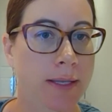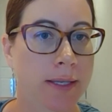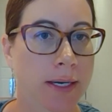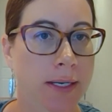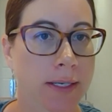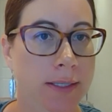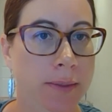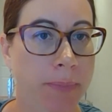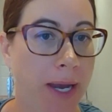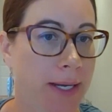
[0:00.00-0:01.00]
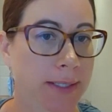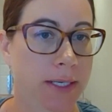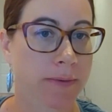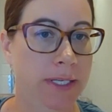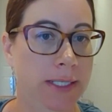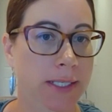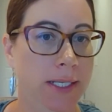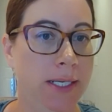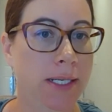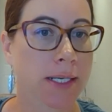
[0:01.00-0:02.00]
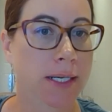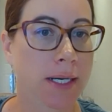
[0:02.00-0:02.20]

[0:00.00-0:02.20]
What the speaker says: that is a bias that we see